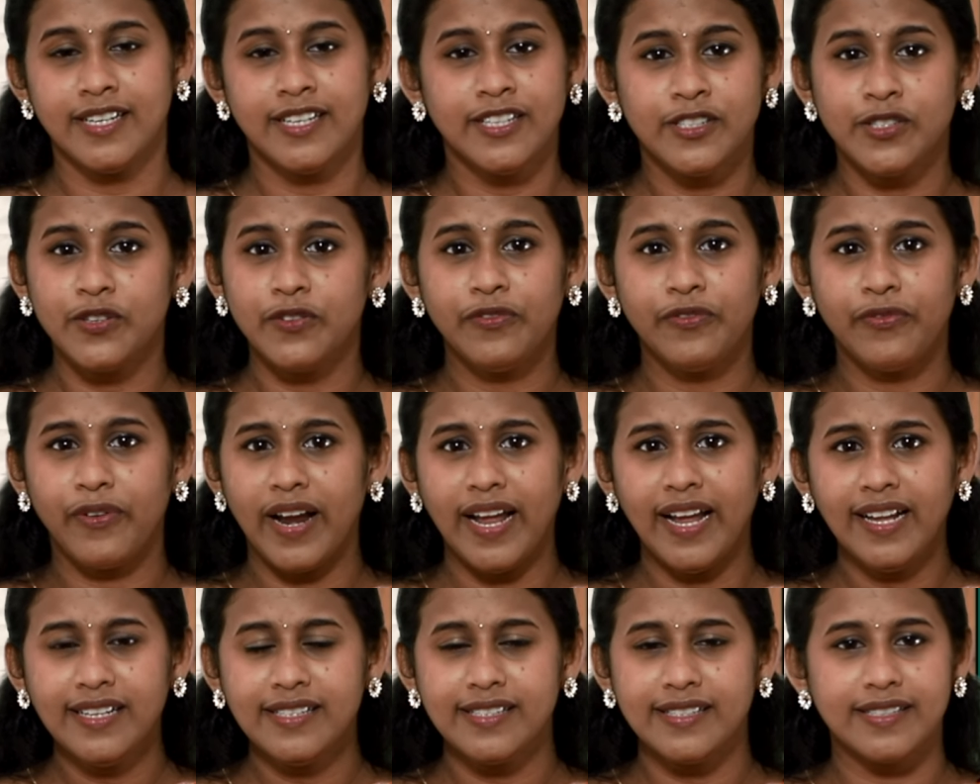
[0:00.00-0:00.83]
So
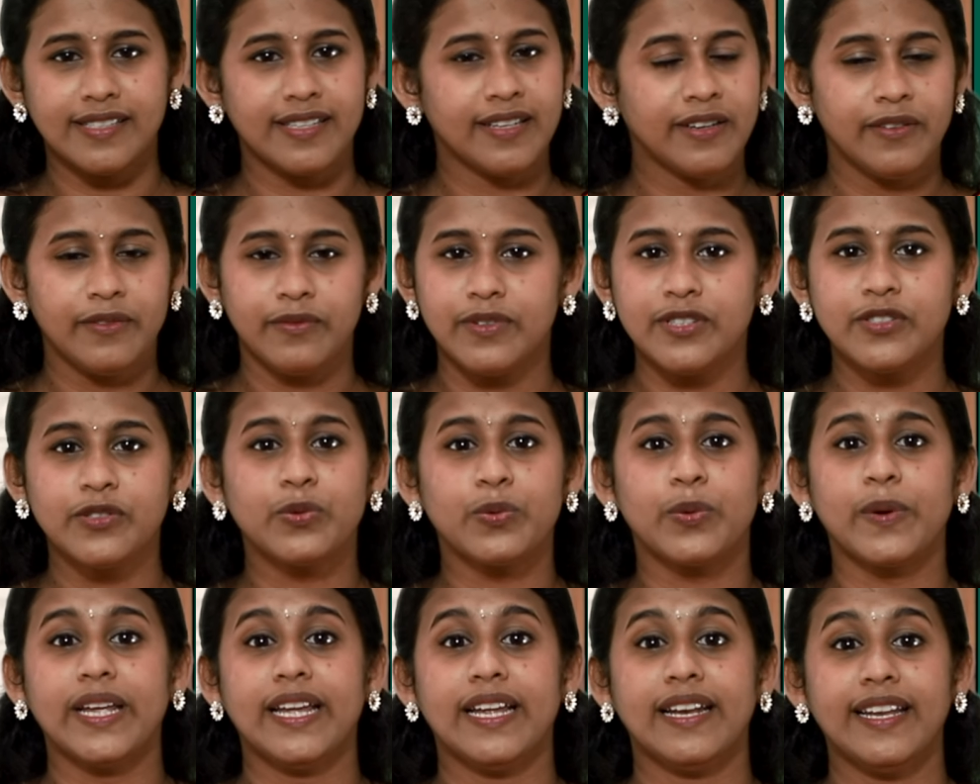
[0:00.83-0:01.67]
Franz was
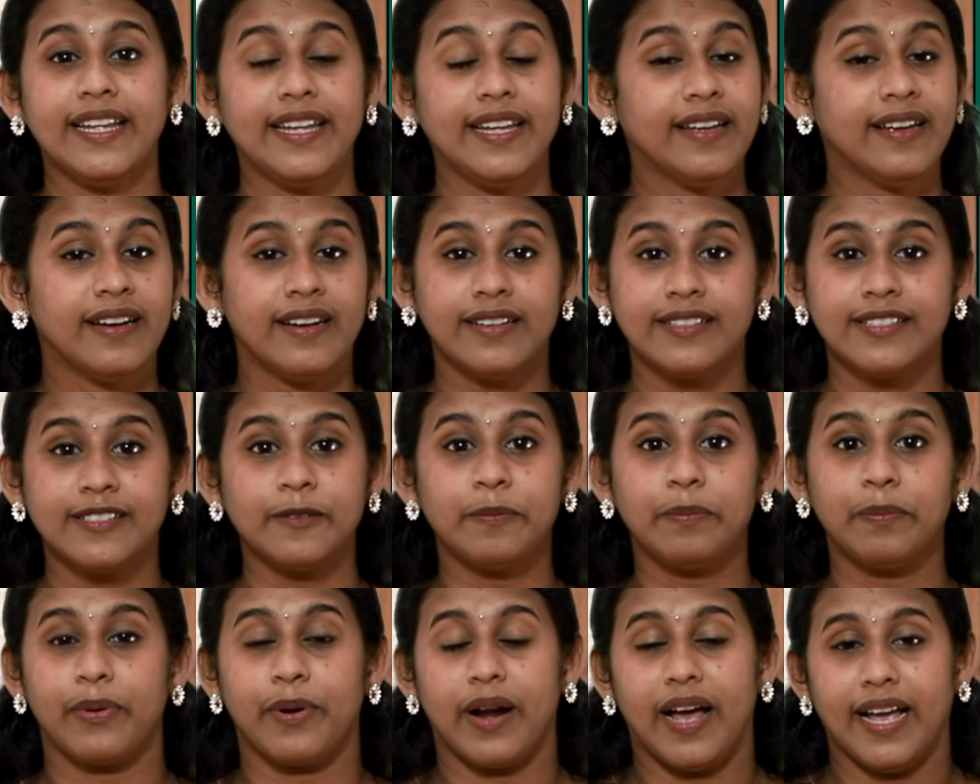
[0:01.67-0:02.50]
really
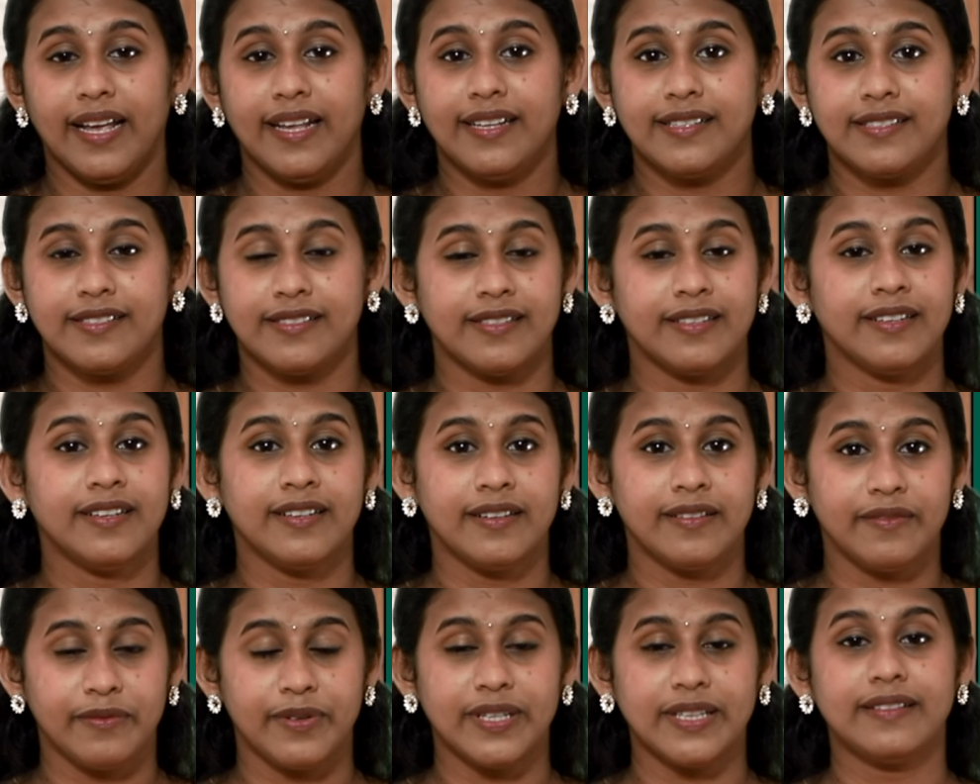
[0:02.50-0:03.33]
surprised
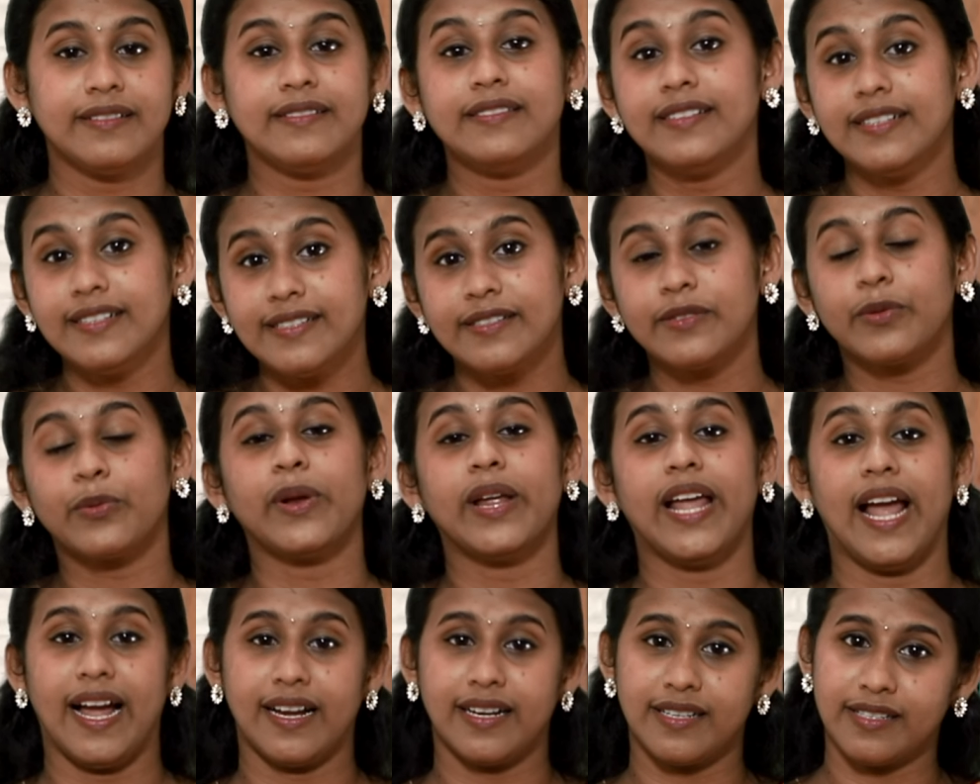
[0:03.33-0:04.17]
with this
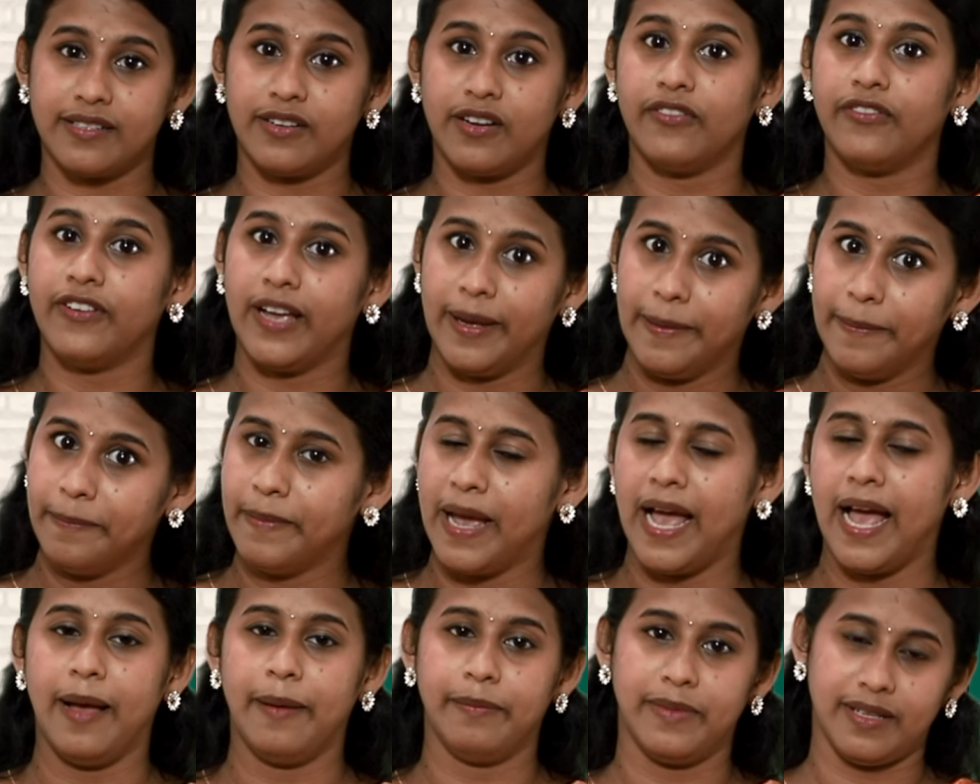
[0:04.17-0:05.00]
reaction of M.
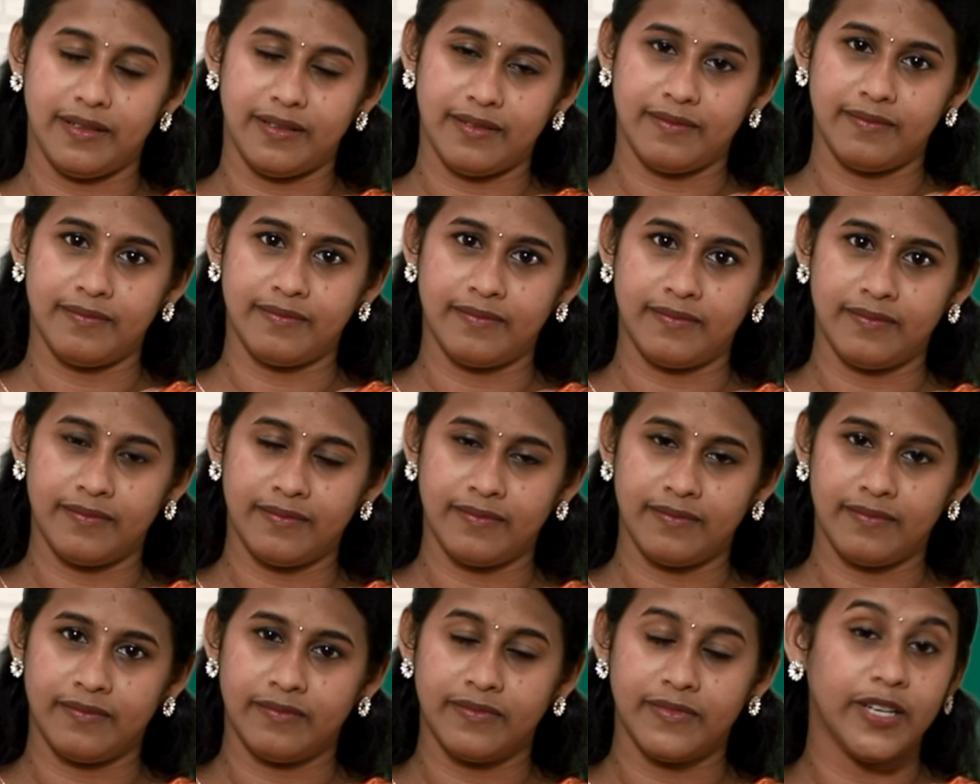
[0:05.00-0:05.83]
Hamel.
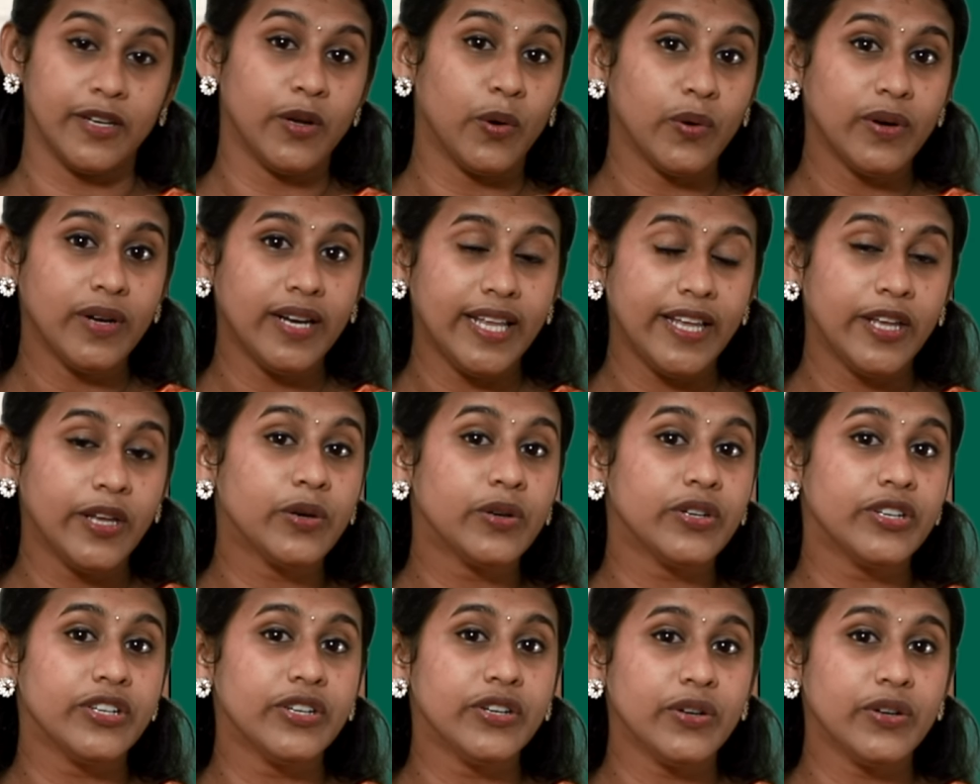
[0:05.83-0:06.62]
Then only he could